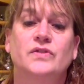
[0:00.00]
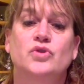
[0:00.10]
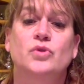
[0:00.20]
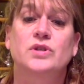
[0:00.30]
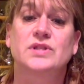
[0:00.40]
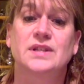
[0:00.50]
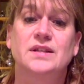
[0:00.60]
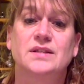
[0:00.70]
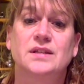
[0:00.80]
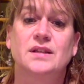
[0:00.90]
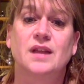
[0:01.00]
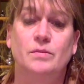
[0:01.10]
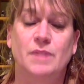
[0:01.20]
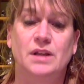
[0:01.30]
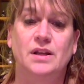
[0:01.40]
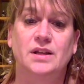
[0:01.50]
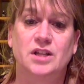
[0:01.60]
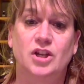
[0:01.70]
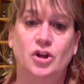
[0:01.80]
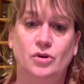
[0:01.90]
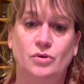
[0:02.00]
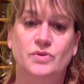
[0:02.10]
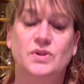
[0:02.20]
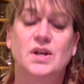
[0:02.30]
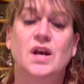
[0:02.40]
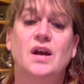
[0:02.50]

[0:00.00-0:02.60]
sources that you might like to use.